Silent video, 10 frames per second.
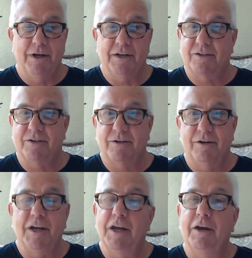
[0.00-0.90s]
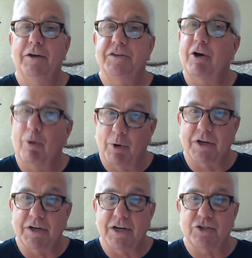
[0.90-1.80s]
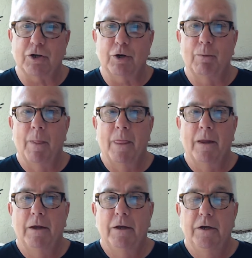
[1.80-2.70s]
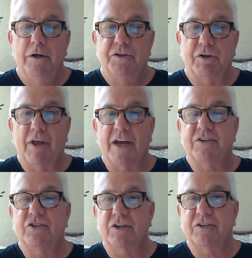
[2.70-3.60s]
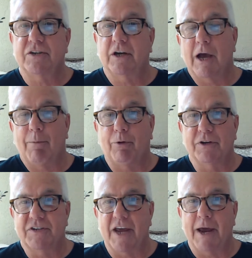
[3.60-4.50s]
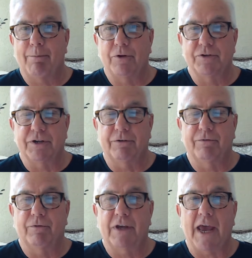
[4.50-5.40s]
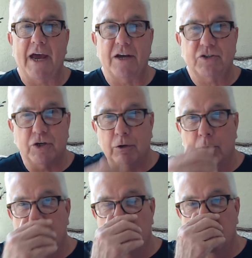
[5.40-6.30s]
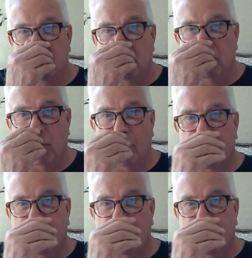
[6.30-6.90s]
it's in terrible condition. So that's just a couple examples of cash and where